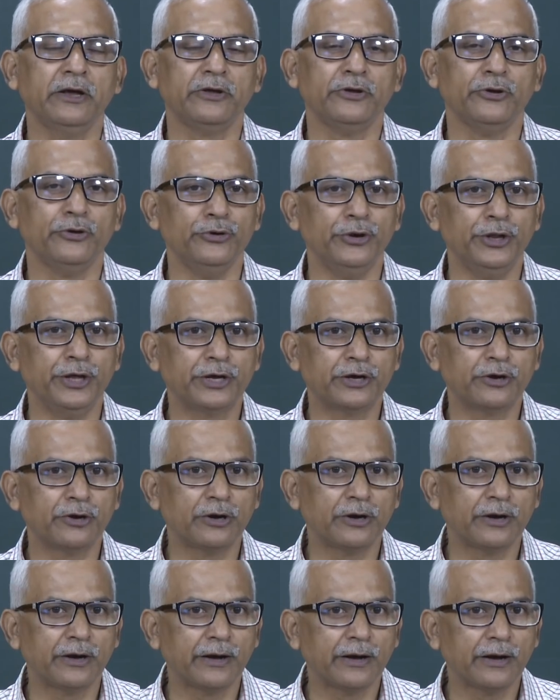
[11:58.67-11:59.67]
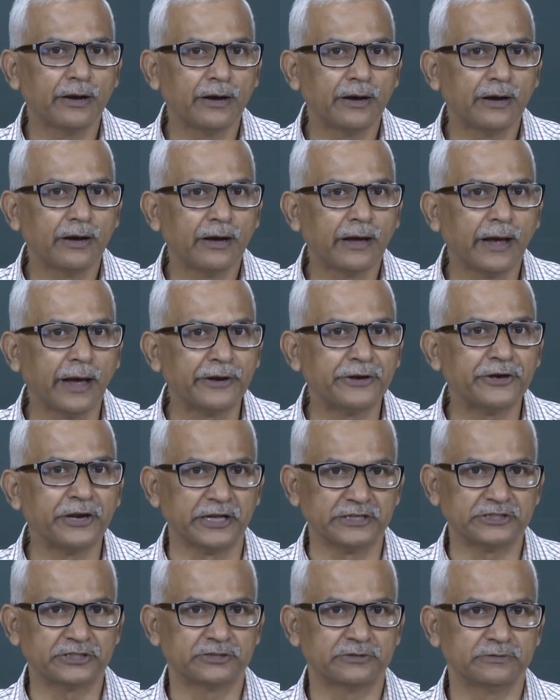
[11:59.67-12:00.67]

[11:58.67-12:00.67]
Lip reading: unique address.